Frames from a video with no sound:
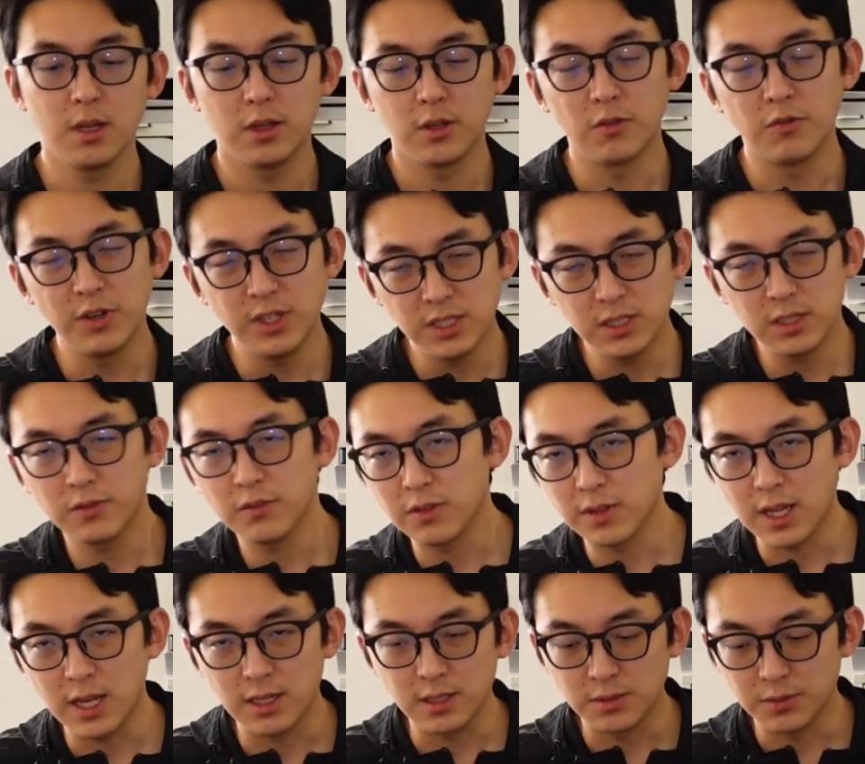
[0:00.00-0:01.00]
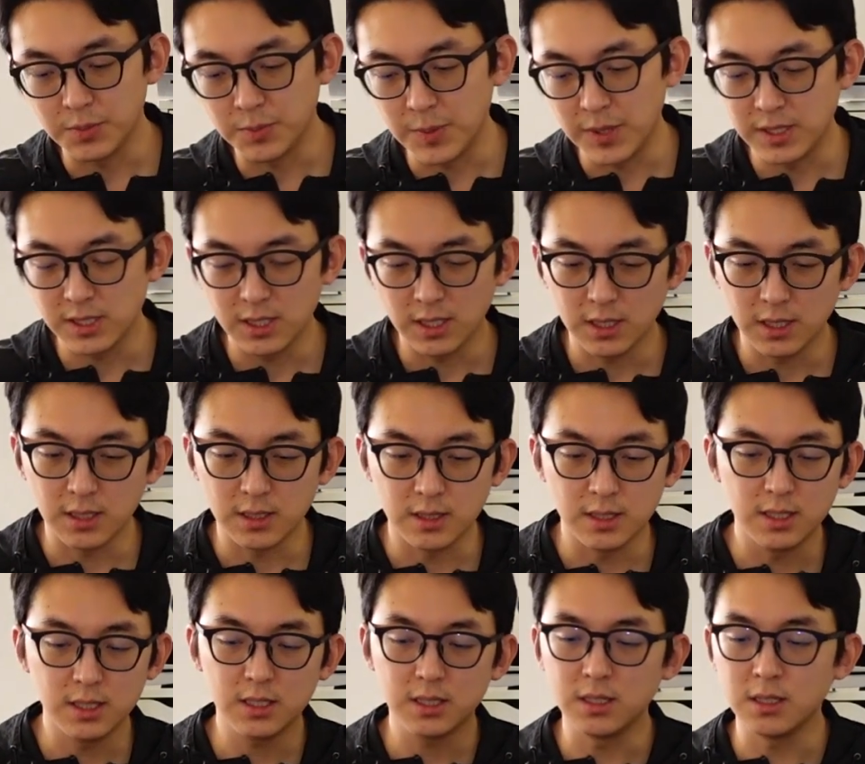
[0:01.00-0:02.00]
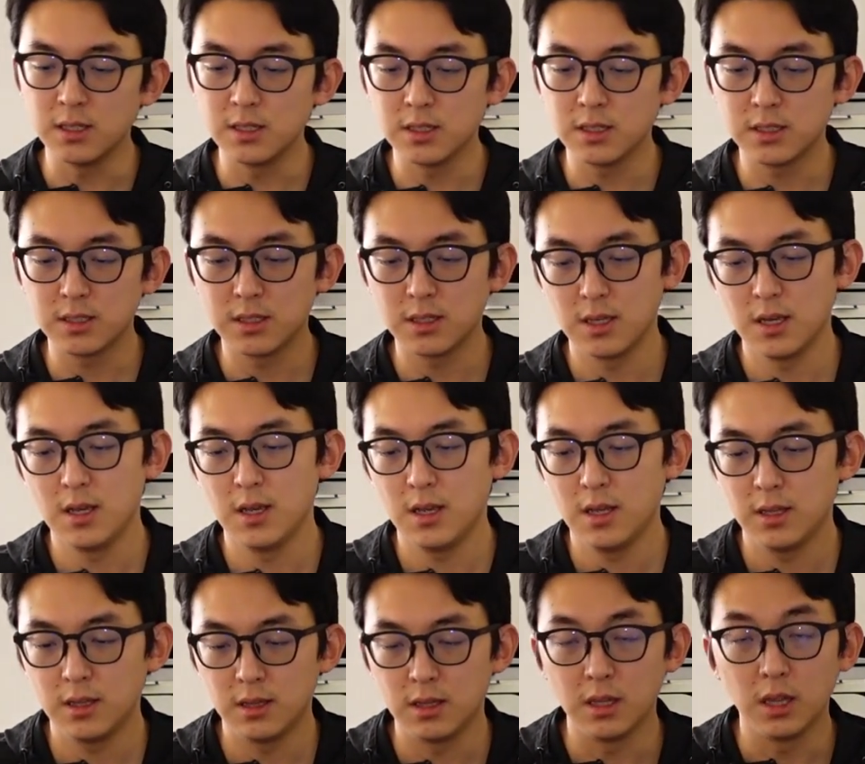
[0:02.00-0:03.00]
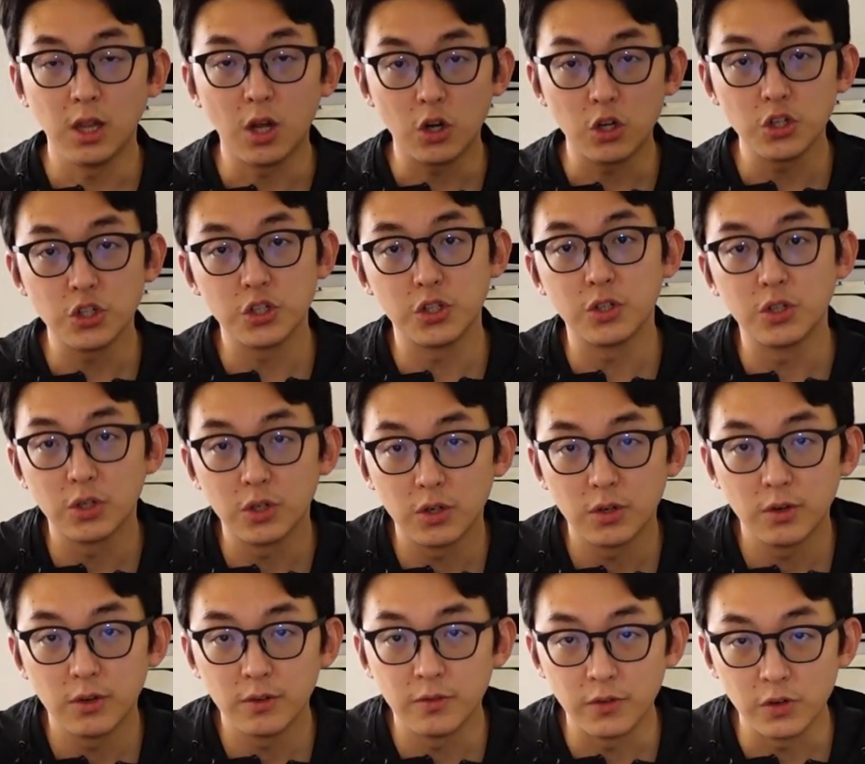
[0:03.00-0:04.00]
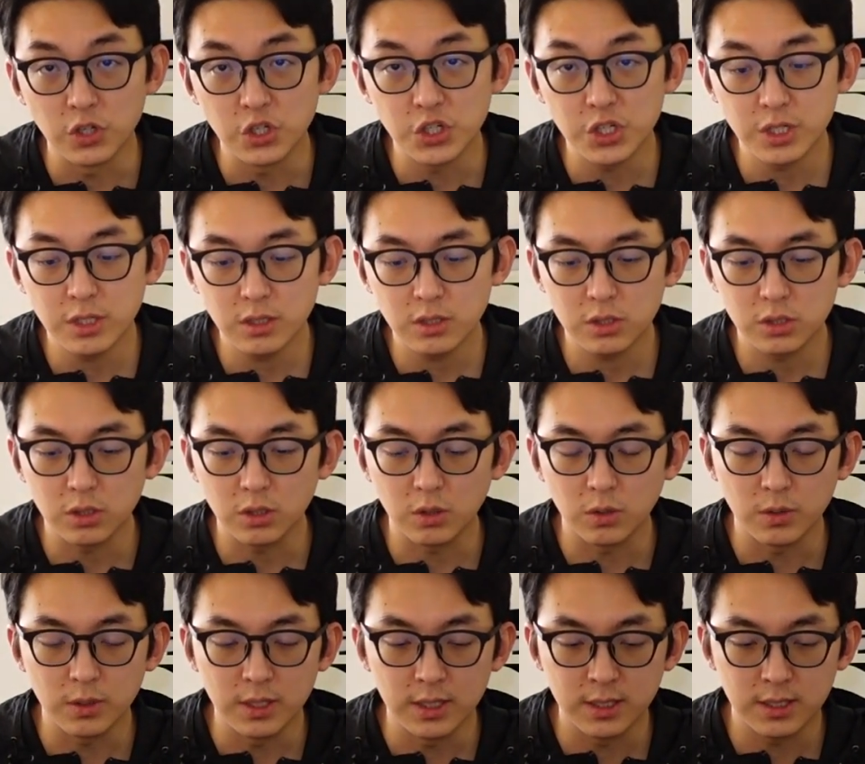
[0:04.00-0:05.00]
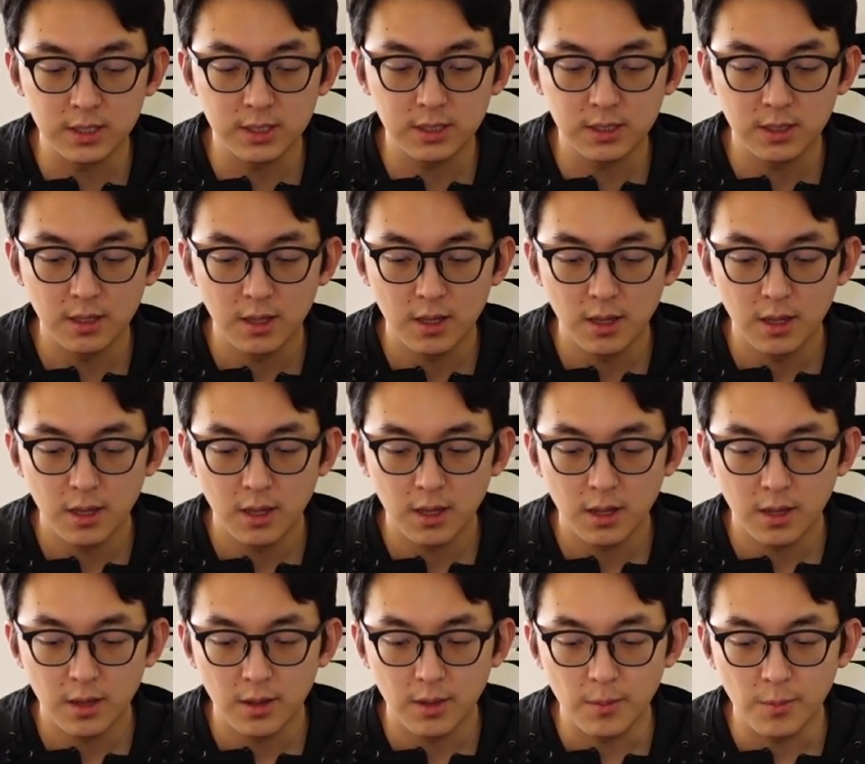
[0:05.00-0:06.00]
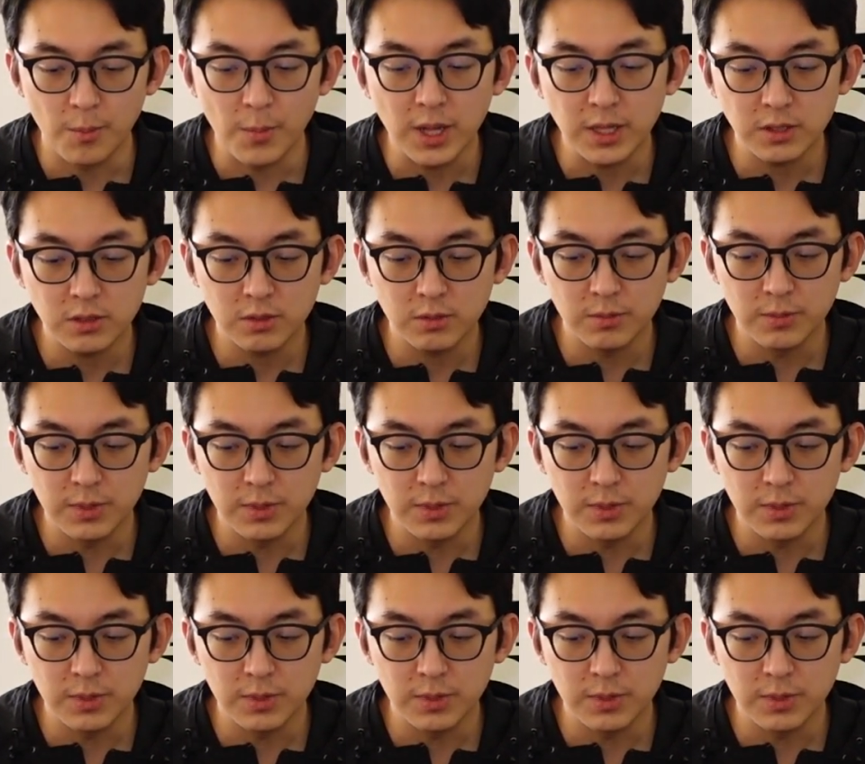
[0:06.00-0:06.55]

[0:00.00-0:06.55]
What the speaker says: reasoning for that is basically this is the larger version, so it's meant to